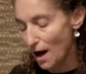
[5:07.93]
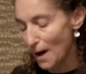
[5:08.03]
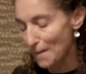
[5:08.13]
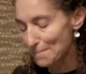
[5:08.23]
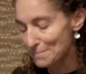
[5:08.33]

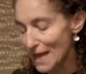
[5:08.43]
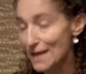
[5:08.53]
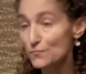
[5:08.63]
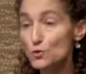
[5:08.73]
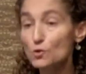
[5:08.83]
Um,
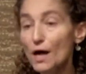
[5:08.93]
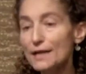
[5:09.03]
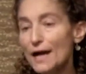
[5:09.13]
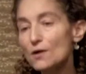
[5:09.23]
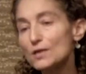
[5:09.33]
and if you
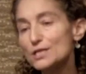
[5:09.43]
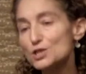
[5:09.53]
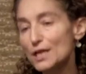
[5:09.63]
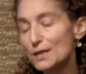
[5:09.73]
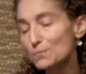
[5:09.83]
cut out a
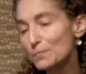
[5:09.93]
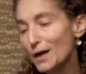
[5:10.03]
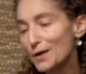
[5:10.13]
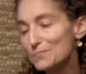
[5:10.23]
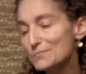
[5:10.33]
shape
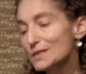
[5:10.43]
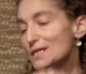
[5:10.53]
um,